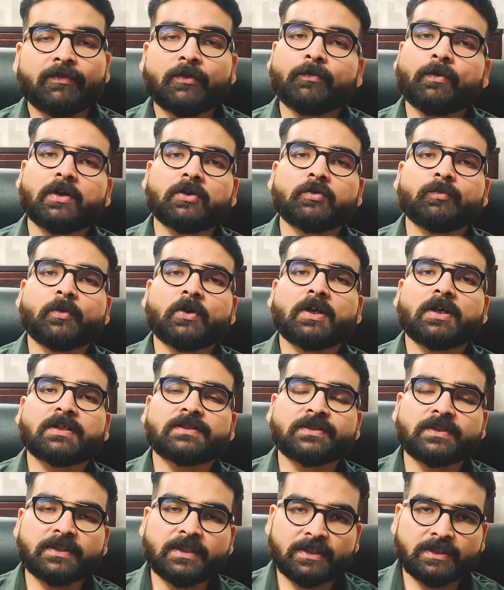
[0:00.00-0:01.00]
you want to book a
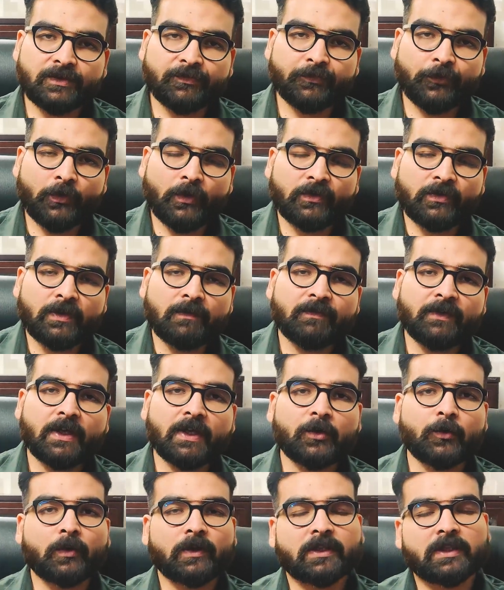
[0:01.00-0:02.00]
consultation for yourself, you
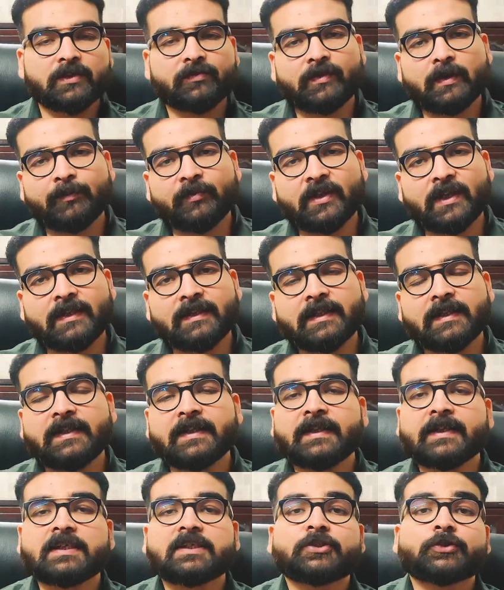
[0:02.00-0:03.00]
can go on this website. The
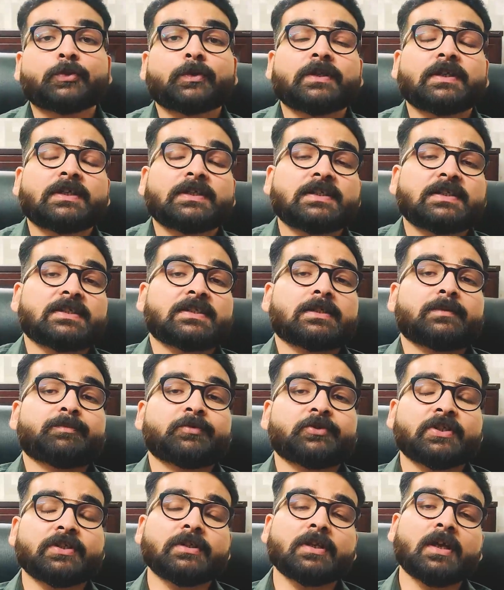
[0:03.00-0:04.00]
link is shown in
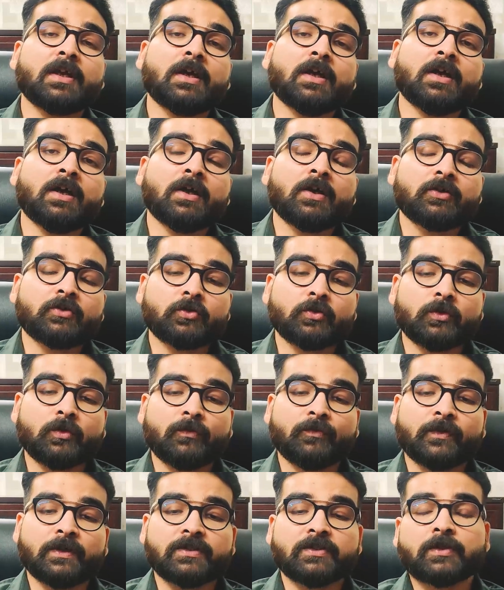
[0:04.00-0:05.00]
description.
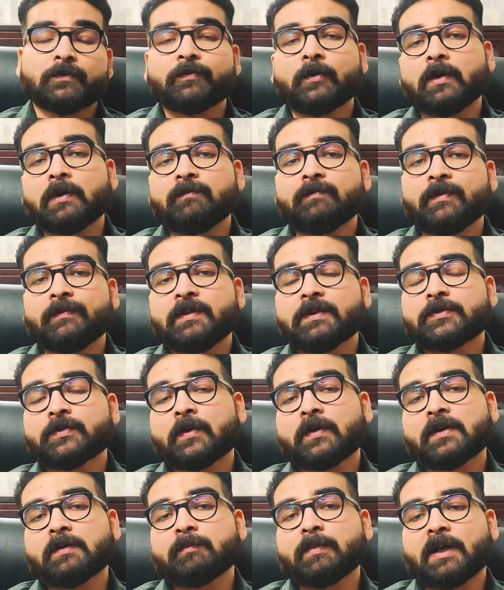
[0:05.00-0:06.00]
So first of all, we will
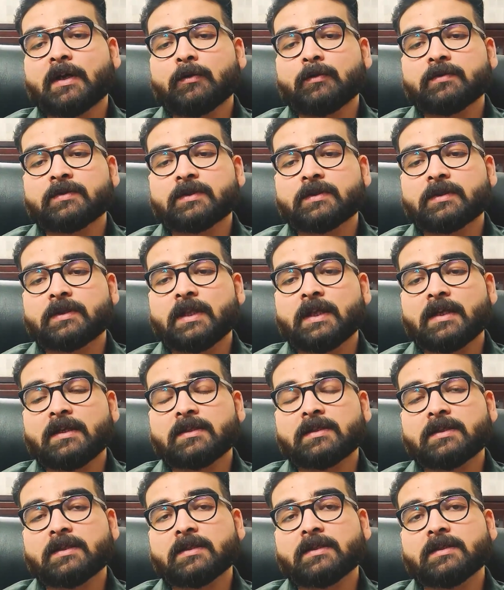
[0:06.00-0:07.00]
talk about
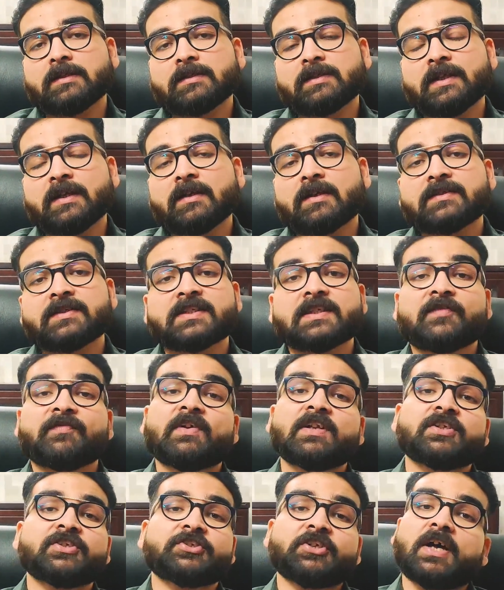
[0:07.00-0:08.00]
that there are
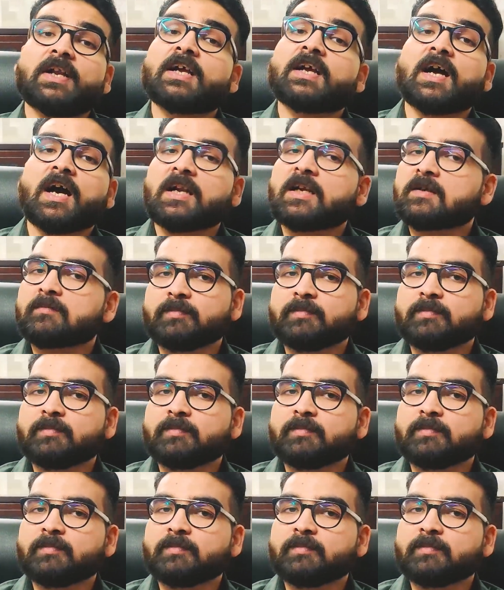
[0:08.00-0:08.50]
7 Darakarak